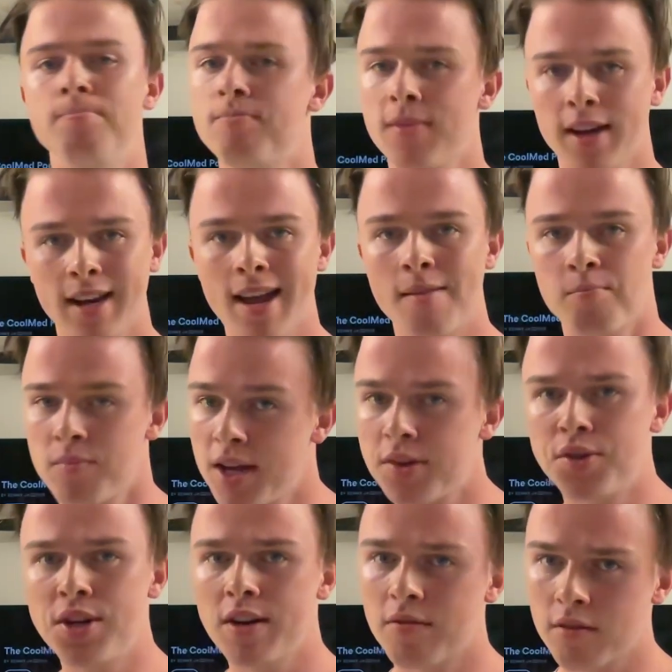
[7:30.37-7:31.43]
Again, it's
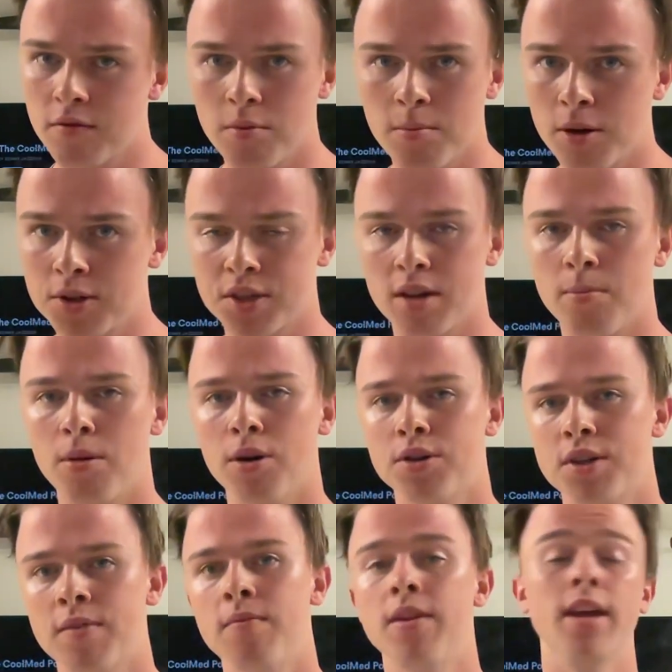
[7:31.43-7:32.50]
different from person to
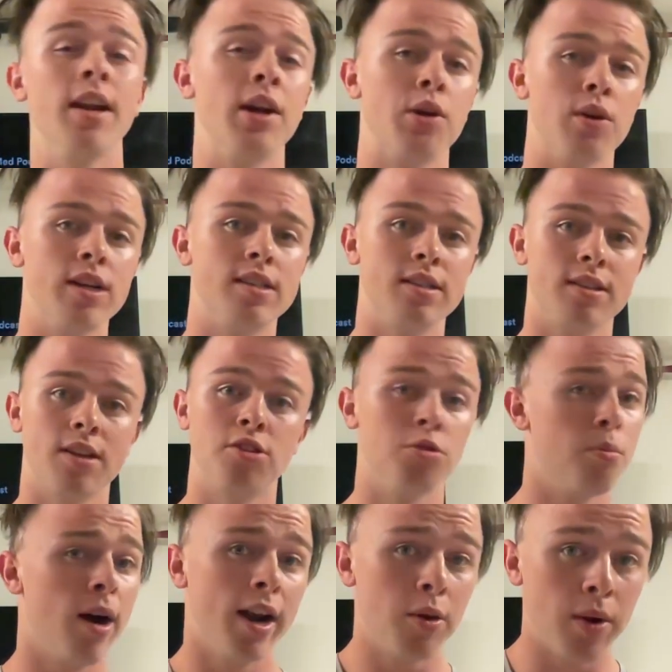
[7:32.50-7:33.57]
person. It increases as your
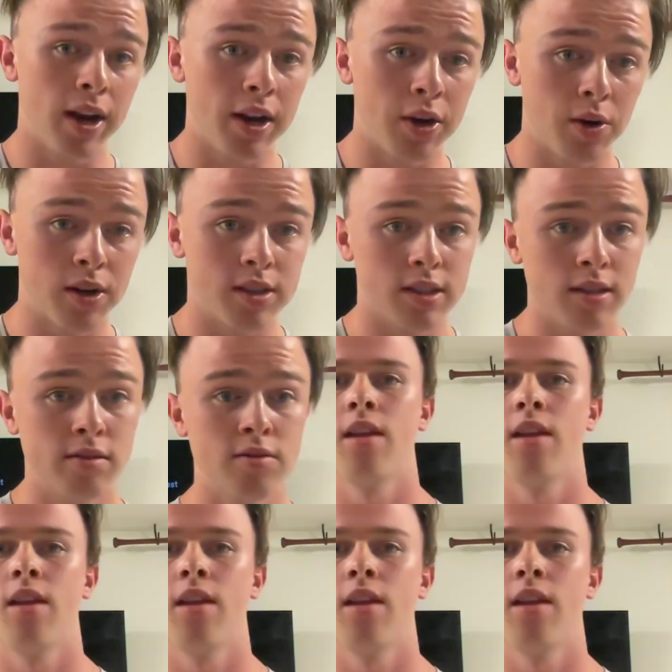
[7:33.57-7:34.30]
body weight increases.